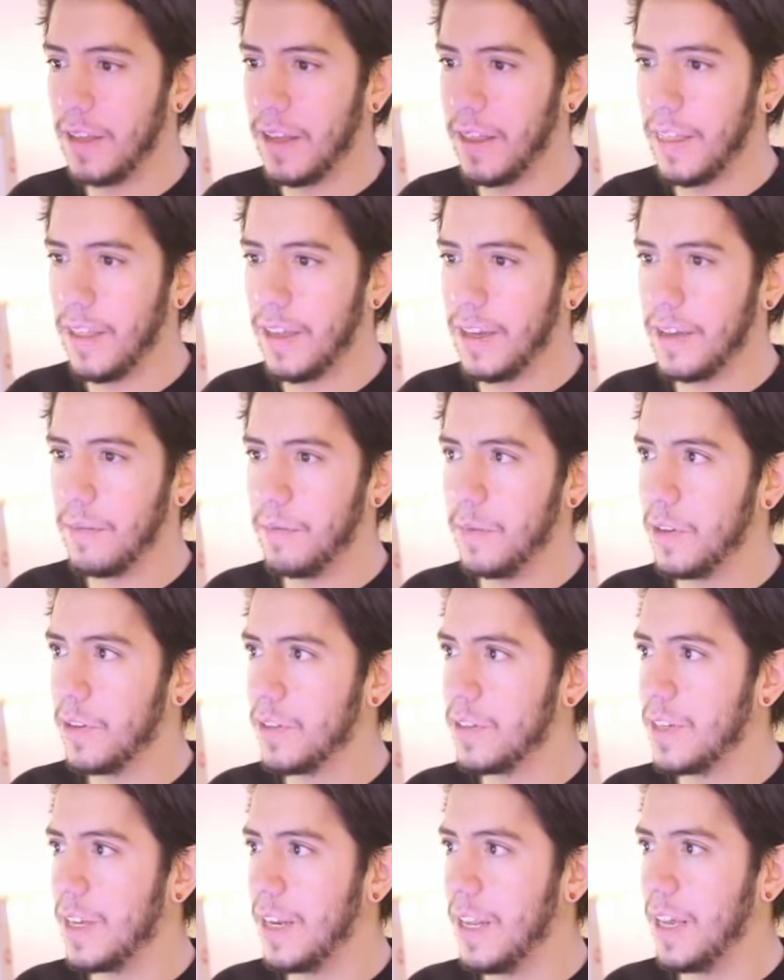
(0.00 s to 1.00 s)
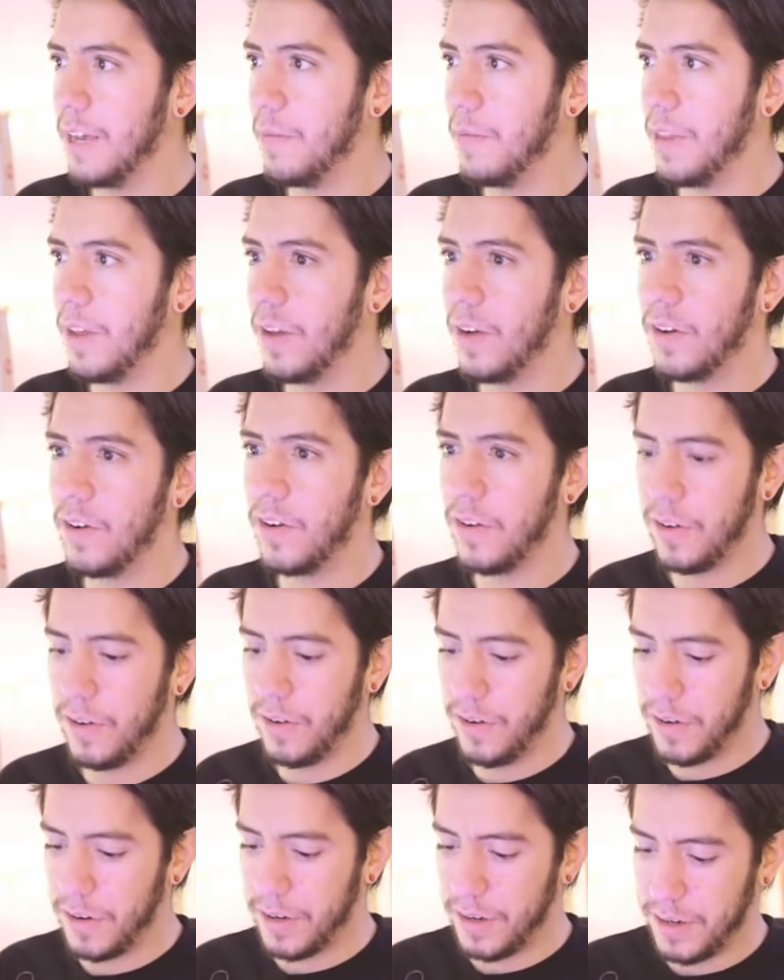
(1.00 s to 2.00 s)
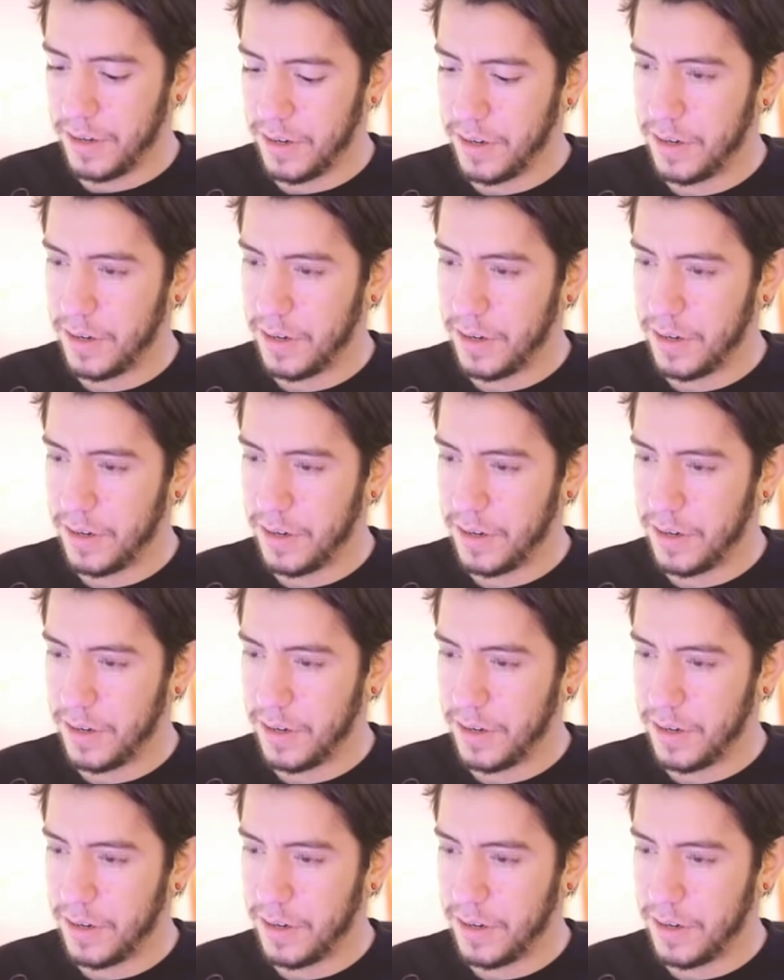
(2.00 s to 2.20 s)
I think I'm not setting up the color